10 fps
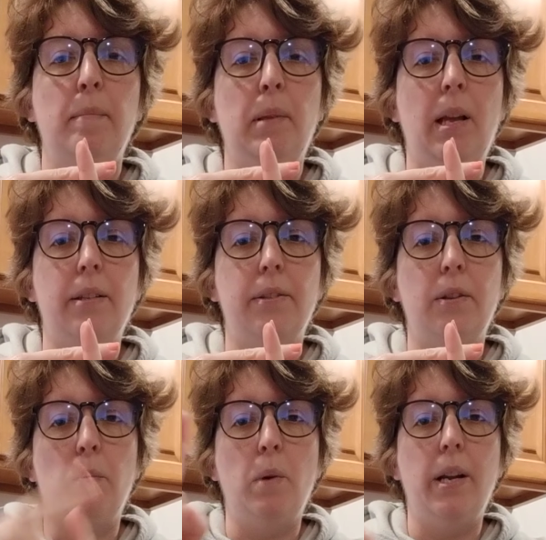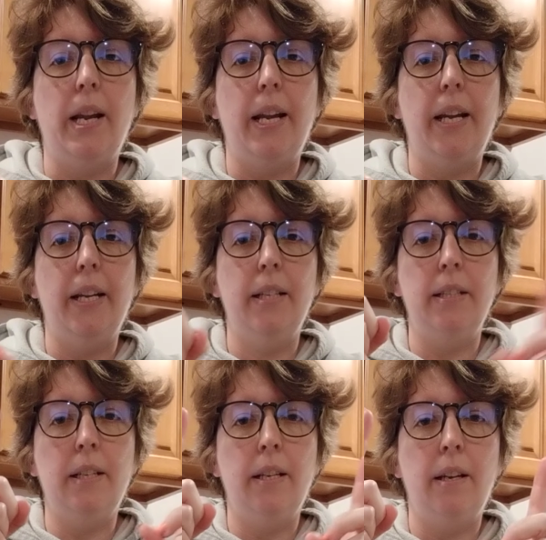Plus one
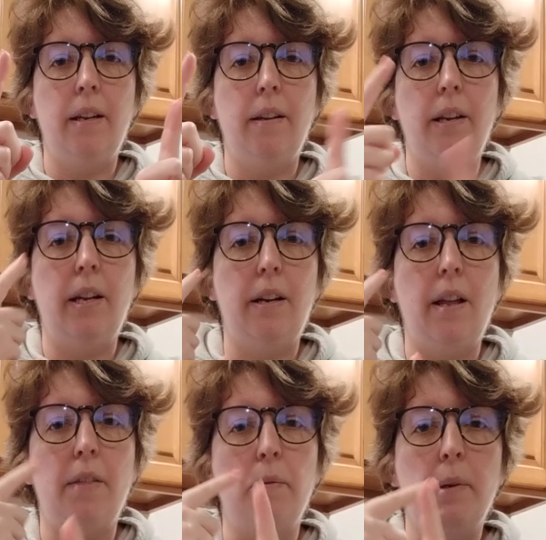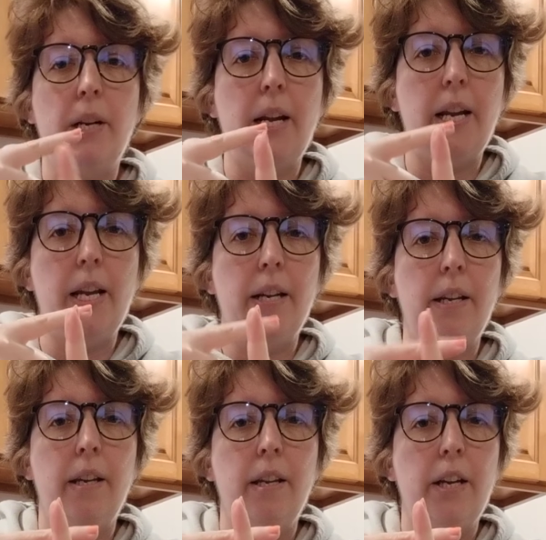hand and another one
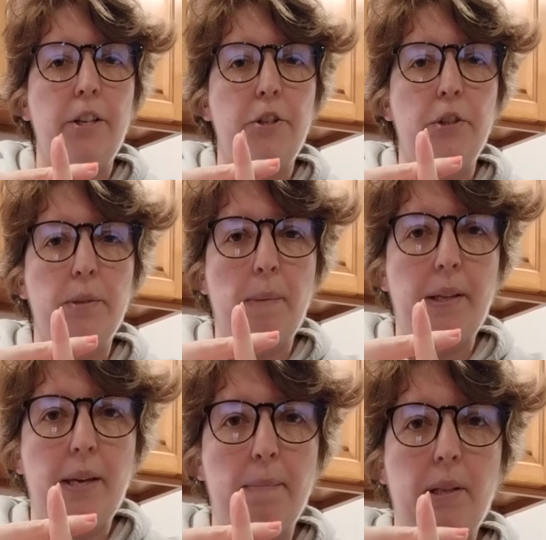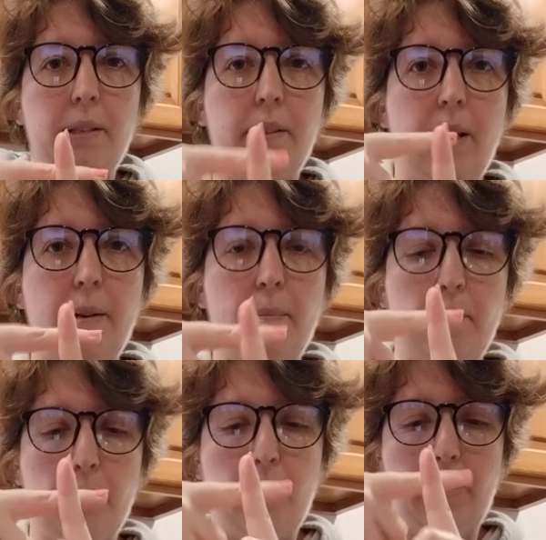hand, and you just make that plus sign.
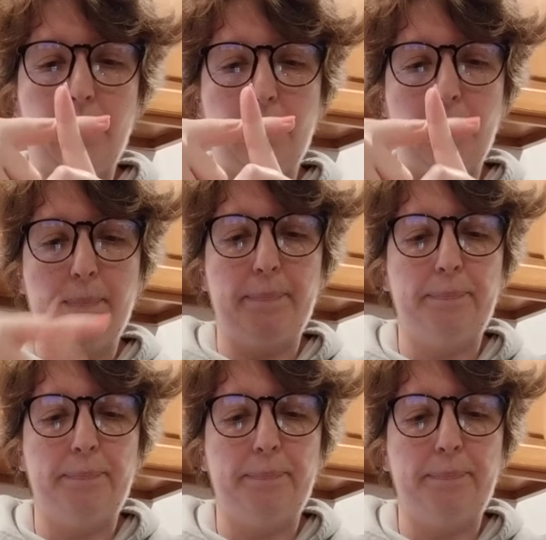Plus.